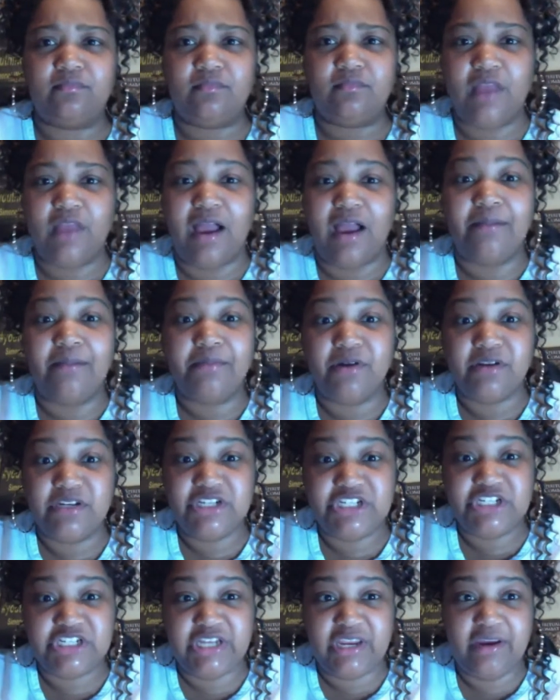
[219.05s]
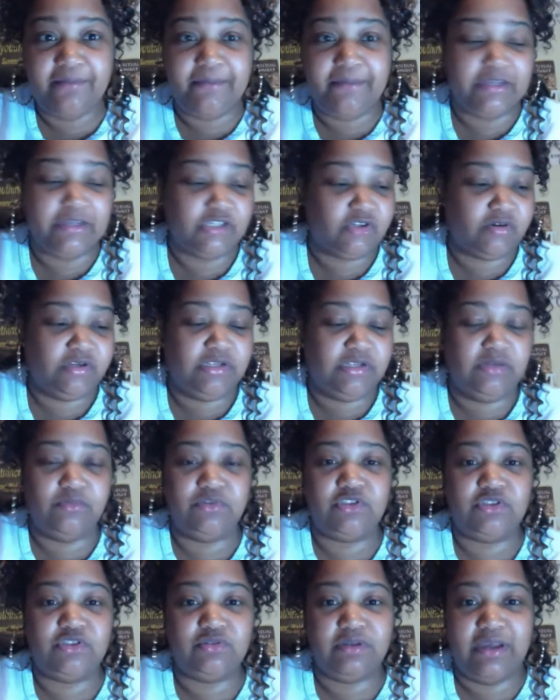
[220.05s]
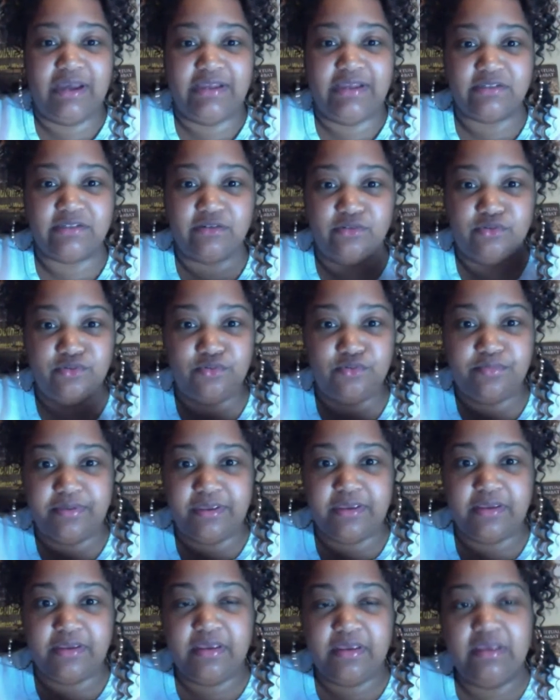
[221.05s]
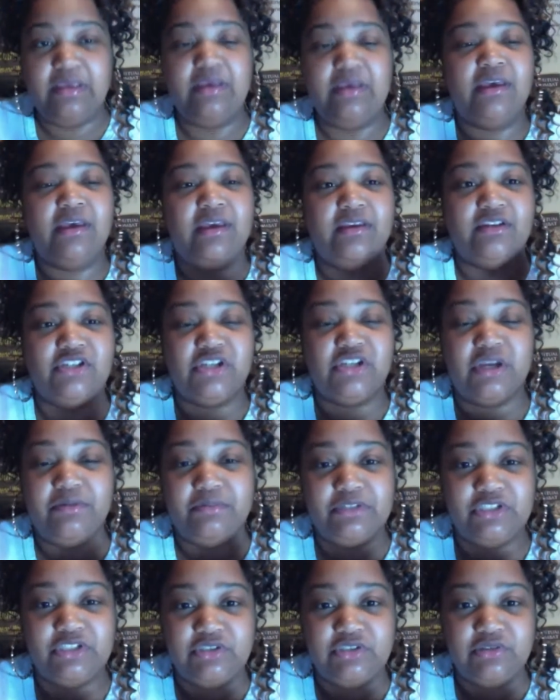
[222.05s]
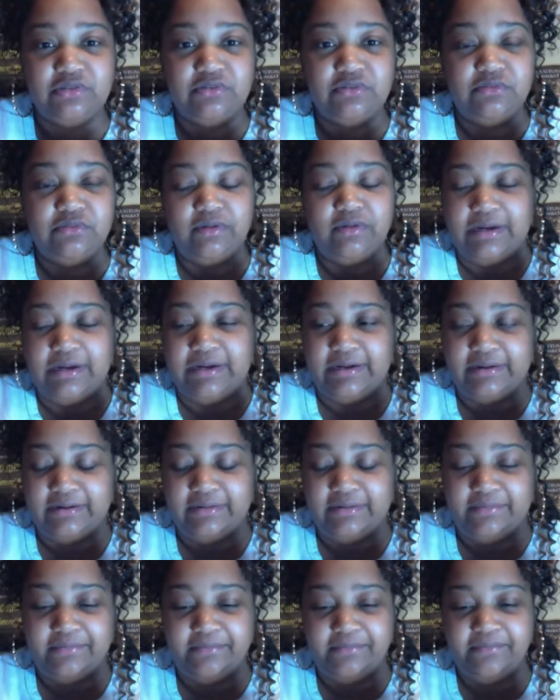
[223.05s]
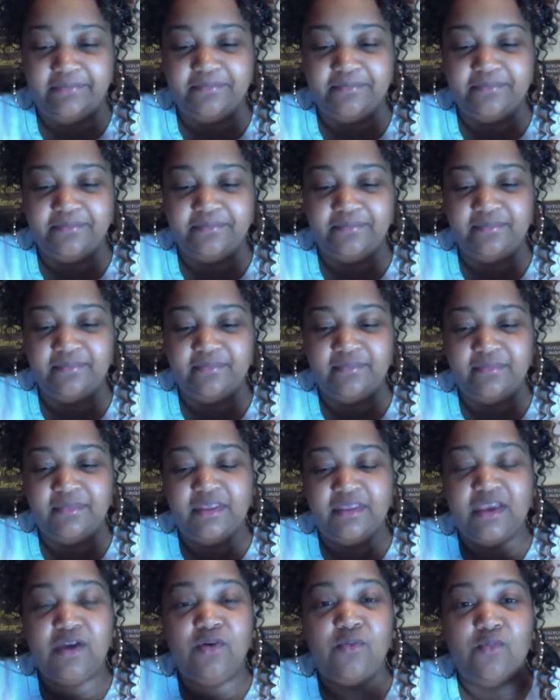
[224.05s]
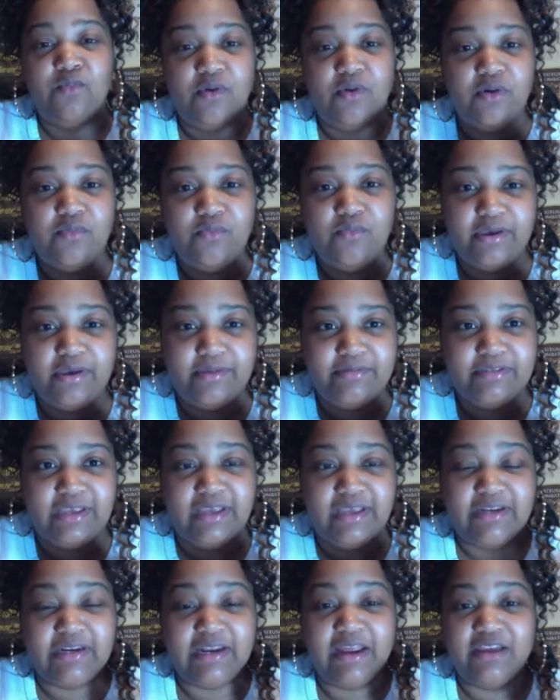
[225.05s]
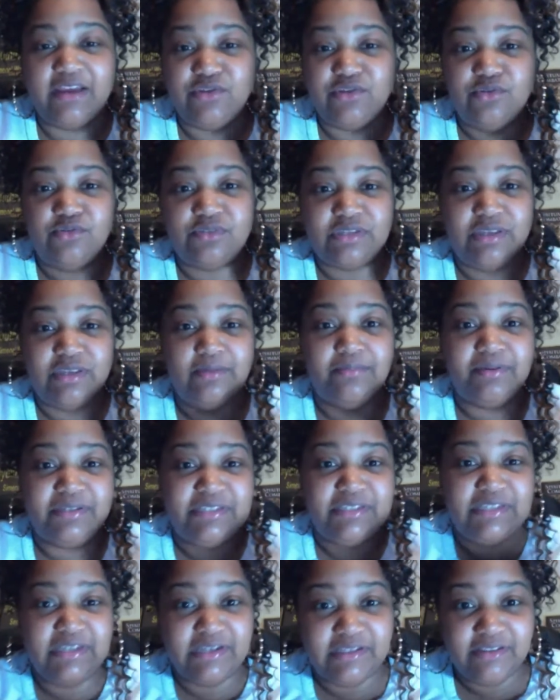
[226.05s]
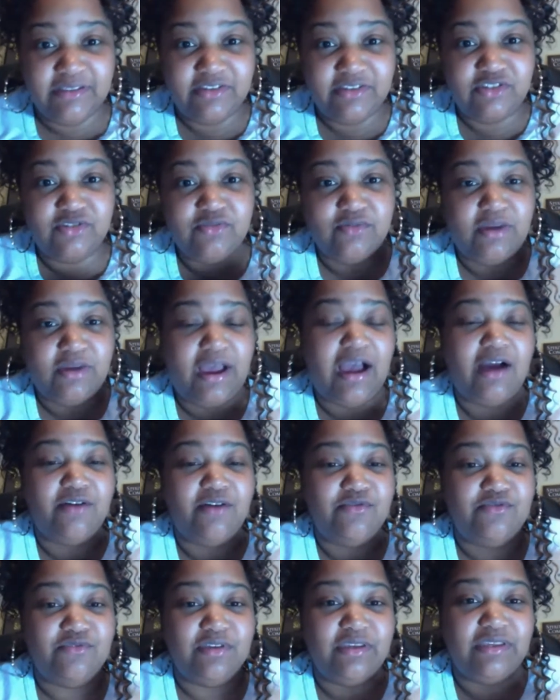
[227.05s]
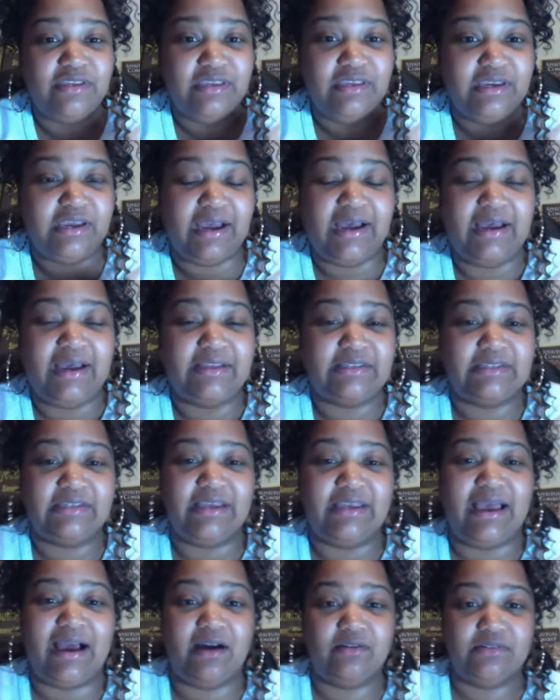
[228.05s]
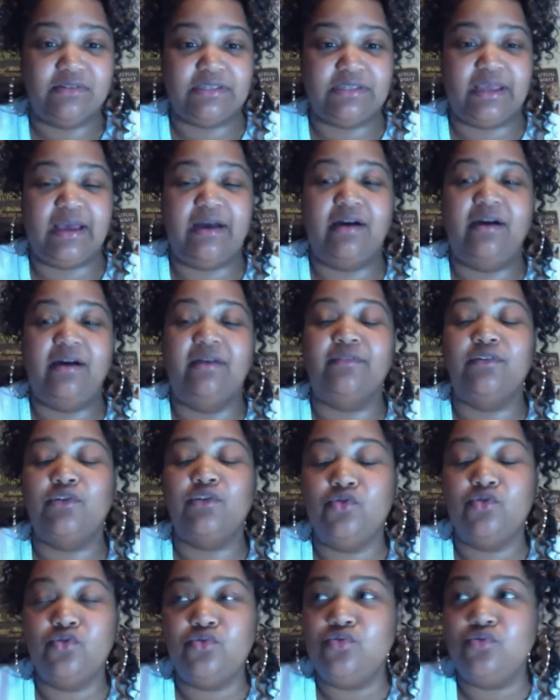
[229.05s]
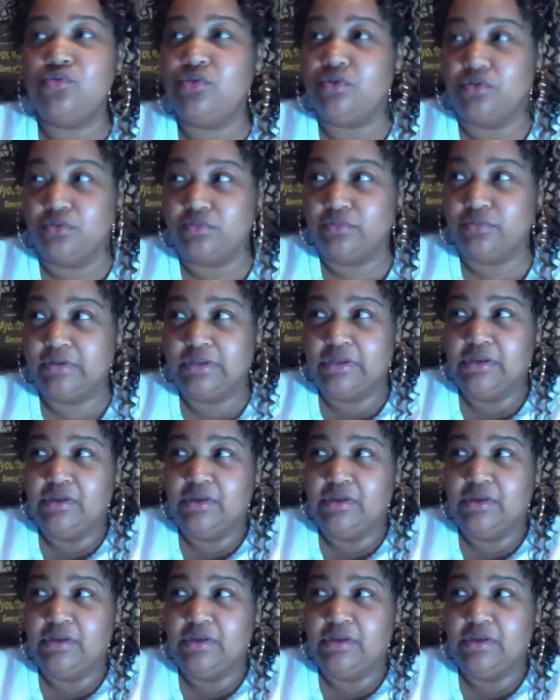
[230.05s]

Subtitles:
I'm going to share my screen with you guys in a little bit and share with you one website that I use in particular to how you can get content outside of Google.